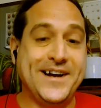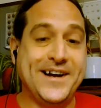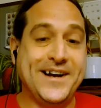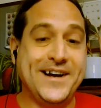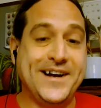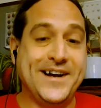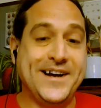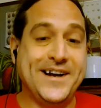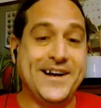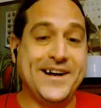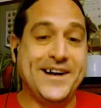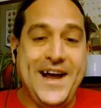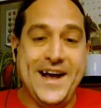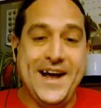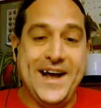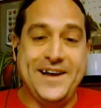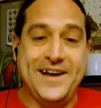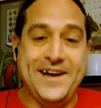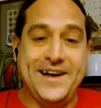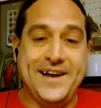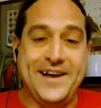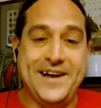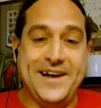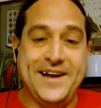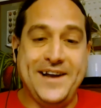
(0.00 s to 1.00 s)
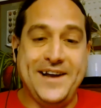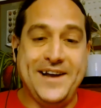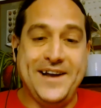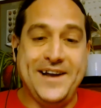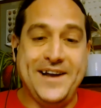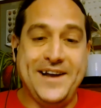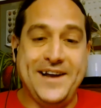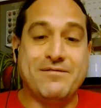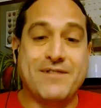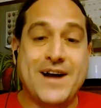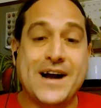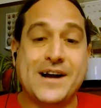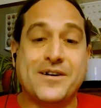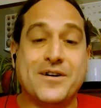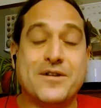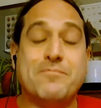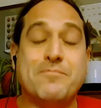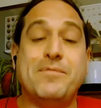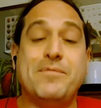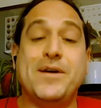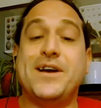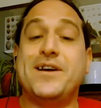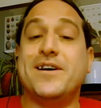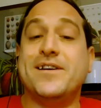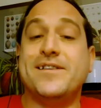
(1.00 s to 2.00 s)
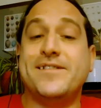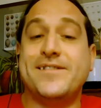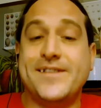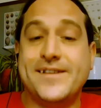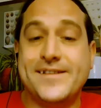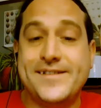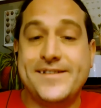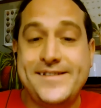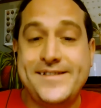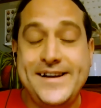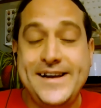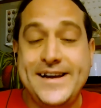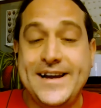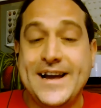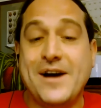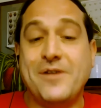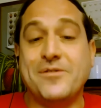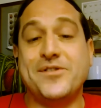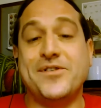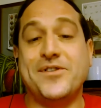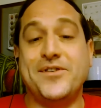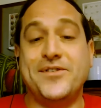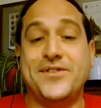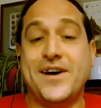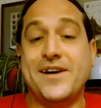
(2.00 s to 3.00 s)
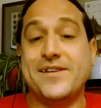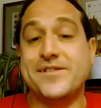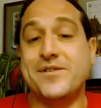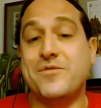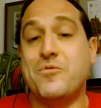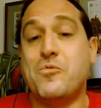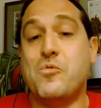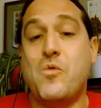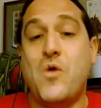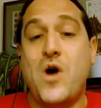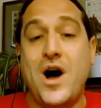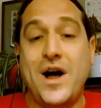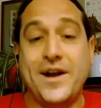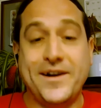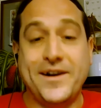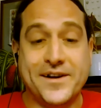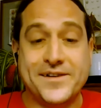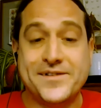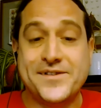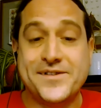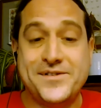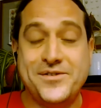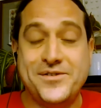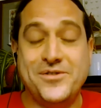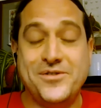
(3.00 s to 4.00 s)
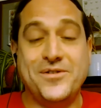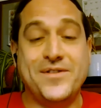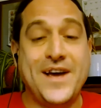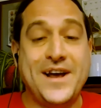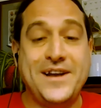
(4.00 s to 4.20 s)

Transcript: we can't do a complete record, because the city council doesn't want us to.